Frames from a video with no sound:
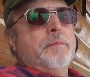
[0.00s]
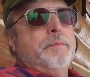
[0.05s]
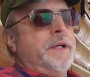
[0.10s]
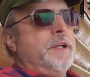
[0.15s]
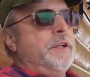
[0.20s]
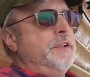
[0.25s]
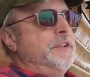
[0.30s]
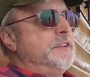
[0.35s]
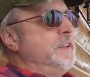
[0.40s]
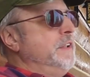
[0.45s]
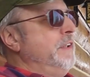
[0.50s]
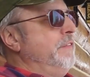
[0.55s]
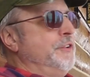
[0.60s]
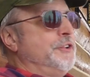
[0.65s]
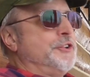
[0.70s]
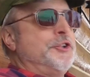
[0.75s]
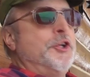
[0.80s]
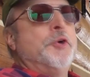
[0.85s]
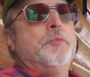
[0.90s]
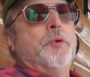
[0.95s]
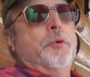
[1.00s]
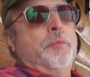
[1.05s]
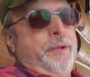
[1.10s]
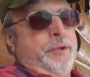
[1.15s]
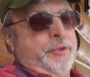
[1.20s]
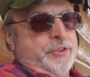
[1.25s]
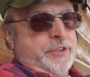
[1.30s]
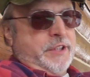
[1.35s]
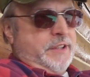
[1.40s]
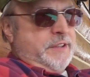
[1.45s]
because even
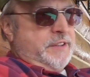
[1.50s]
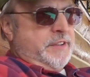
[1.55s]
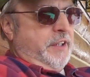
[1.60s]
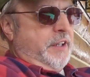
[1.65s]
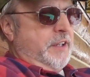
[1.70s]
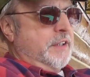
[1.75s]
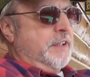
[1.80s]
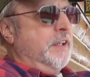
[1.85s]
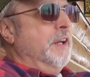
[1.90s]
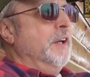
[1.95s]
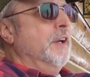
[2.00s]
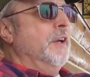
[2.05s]
snowmobiles get stuck,